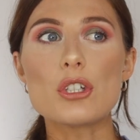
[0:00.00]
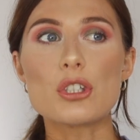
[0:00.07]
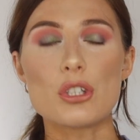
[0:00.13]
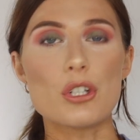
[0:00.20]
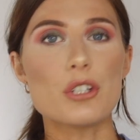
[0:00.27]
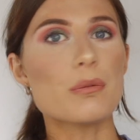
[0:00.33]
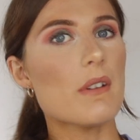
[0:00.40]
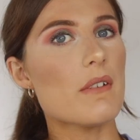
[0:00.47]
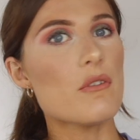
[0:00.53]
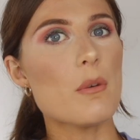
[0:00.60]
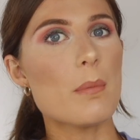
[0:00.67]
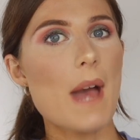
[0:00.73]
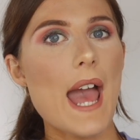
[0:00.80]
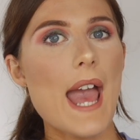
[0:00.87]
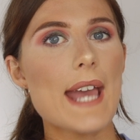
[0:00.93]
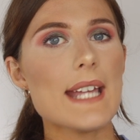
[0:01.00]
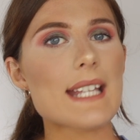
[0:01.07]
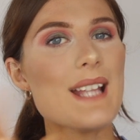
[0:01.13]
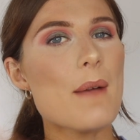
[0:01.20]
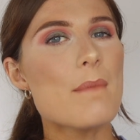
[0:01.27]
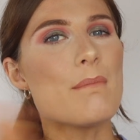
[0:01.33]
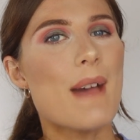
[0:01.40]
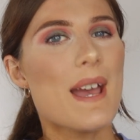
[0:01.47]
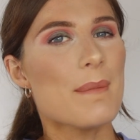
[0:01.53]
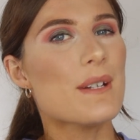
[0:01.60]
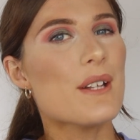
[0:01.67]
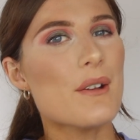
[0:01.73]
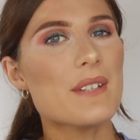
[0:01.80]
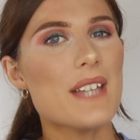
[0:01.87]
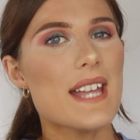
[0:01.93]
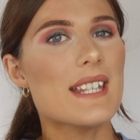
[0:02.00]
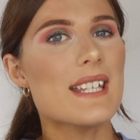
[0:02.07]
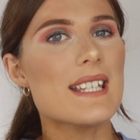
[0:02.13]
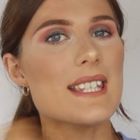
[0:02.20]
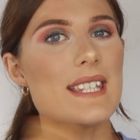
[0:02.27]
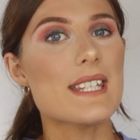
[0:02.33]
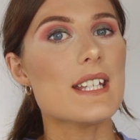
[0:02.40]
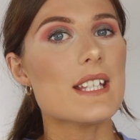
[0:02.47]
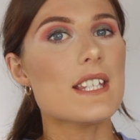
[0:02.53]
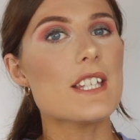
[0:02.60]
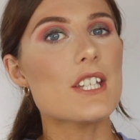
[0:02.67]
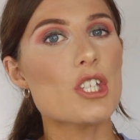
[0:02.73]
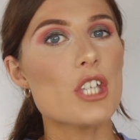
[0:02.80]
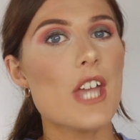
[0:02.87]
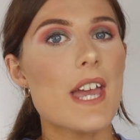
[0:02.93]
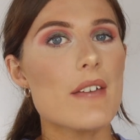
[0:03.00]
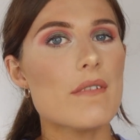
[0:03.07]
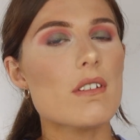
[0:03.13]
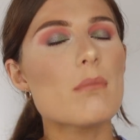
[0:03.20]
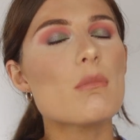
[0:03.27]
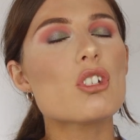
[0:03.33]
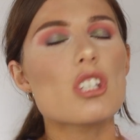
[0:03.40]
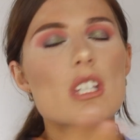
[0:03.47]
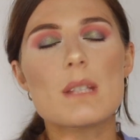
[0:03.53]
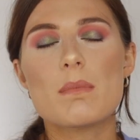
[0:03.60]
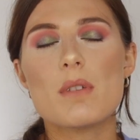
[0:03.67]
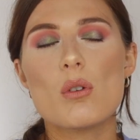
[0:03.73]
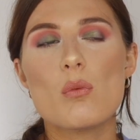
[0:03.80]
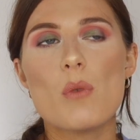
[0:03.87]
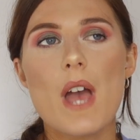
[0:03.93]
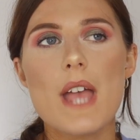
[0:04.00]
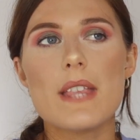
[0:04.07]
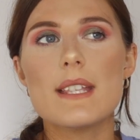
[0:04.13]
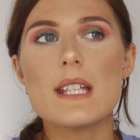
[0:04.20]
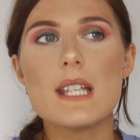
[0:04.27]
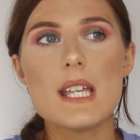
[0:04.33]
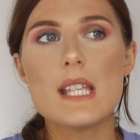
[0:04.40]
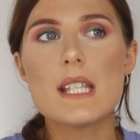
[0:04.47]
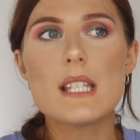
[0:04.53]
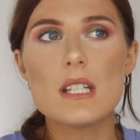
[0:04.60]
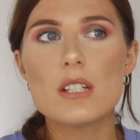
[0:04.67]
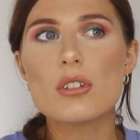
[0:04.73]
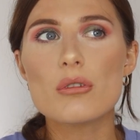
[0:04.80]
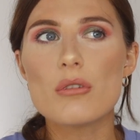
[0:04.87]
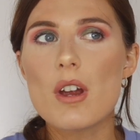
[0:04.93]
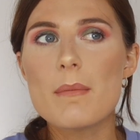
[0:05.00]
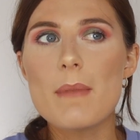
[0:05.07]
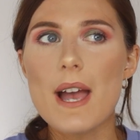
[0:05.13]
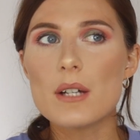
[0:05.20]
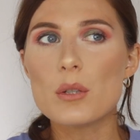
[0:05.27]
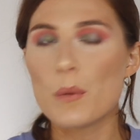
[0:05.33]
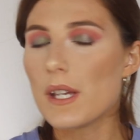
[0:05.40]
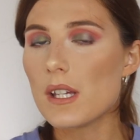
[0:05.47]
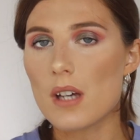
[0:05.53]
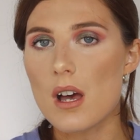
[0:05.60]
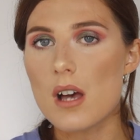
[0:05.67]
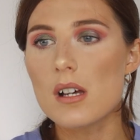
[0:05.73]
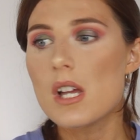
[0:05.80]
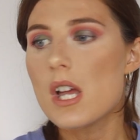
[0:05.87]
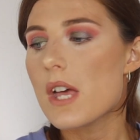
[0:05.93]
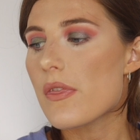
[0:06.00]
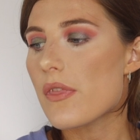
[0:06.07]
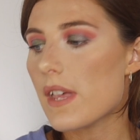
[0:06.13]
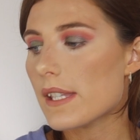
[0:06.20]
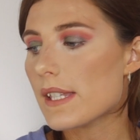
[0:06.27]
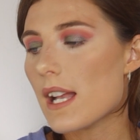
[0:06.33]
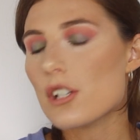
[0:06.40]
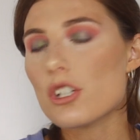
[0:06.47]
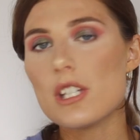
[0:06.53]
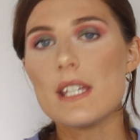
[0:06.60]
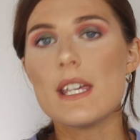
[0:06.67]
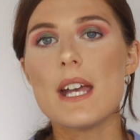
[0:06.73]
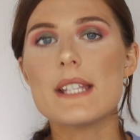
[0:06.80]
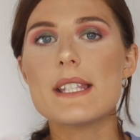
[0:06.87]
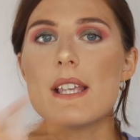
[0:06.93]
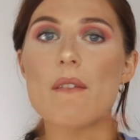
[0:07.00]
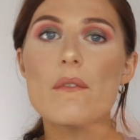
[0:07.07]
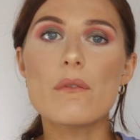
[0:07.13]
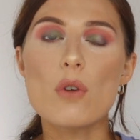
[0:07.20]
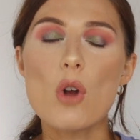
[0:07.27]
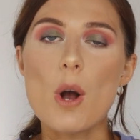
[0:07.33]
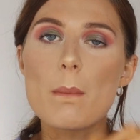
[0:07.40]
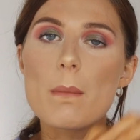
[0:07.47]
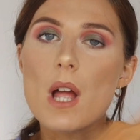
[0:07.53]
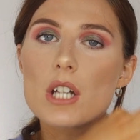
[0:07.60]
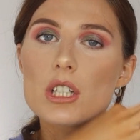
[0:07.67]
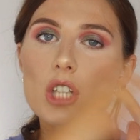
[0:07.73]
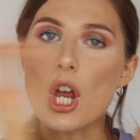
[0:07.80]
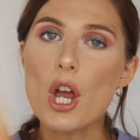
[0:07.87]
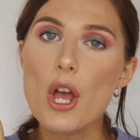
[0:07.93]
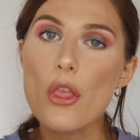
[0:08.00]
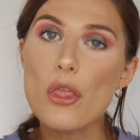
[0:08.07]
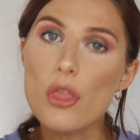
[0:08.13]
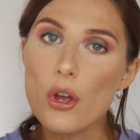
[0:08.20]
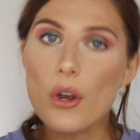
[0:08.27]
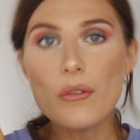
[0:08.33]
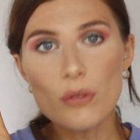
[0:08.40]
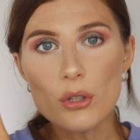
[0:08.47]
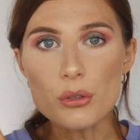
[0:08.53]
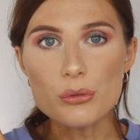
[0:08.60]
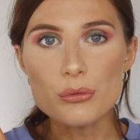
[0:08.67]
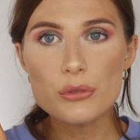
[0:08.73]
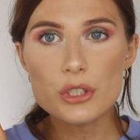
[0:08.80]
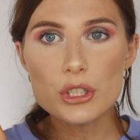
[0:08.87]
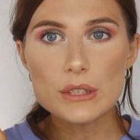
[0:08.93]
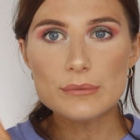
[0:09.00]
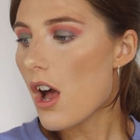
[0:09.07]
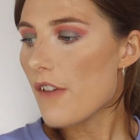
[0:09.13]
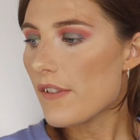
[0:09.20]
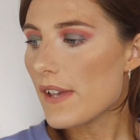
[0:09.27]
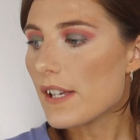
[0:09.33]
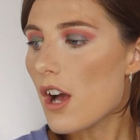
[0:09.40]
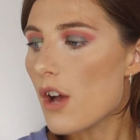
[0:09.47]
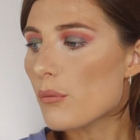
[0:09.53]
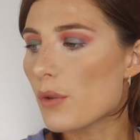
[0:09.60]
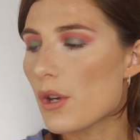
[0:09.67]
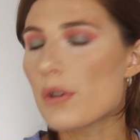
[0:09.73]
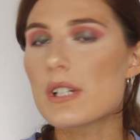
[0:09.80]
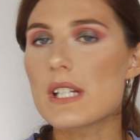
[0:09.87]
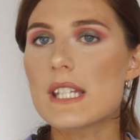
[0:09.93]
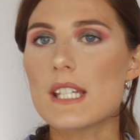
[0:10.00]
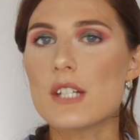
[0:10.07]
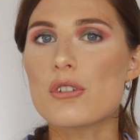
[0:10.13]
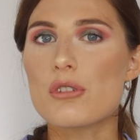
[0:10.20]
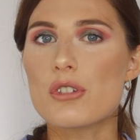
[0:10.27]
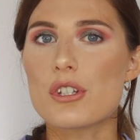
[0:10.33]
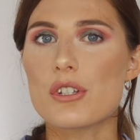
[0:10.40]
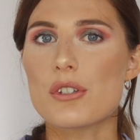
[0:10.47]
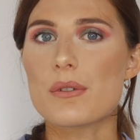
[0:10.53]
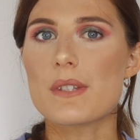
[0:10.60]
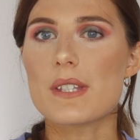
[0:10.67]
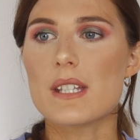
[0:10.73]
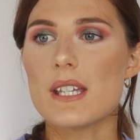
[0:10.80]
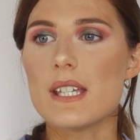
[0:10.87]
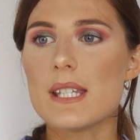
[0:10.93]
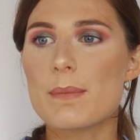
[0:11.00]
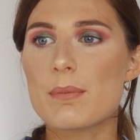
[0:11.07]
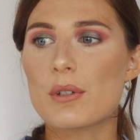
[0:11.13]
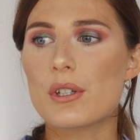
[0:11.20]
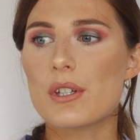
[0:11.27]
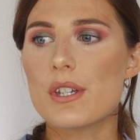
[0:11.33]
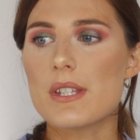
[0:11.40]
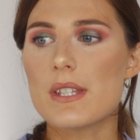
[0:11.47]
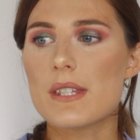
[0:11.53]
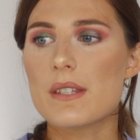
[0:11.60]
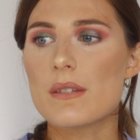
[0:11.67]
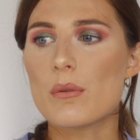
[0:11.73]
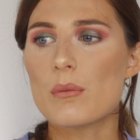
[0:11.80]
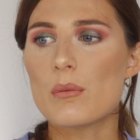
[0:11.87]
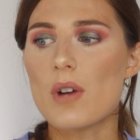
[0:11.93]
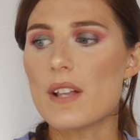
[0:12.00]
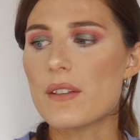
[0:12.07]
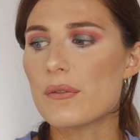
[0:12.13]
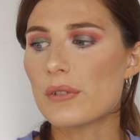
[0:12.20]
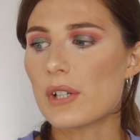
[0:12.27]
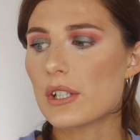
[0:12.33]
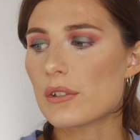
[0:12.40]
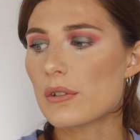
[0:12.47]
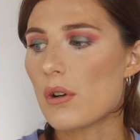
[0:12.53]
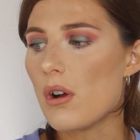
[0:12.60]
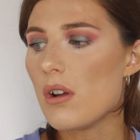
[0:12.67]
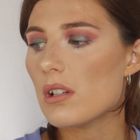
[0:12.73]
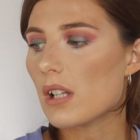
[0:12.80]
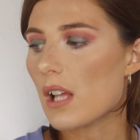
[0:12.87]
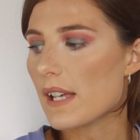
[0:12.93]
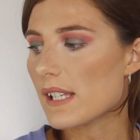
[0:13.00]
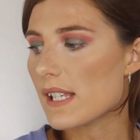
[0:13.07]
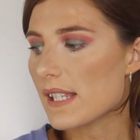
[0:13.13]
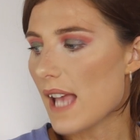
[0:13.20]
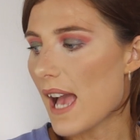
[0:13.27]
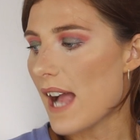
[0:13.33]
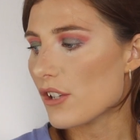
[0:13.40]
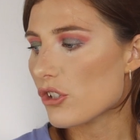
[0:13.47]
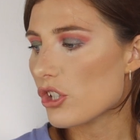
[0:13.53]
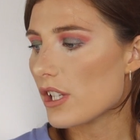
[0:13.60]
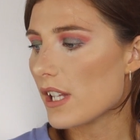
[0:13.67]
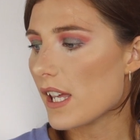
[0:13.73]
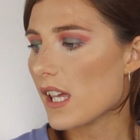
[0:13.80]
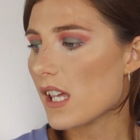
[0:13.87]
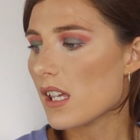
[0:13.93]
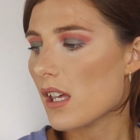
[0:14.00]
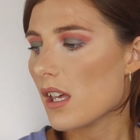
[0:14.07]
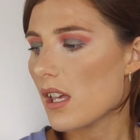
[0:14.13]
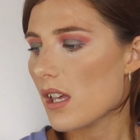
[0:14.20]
good with your pain, maybe don't get this, stick to your shaving, but just be aware that it is gonna grow back quicker. This actually gets it from the root. I think I will continue to use this because why the frick not? Like, it's actually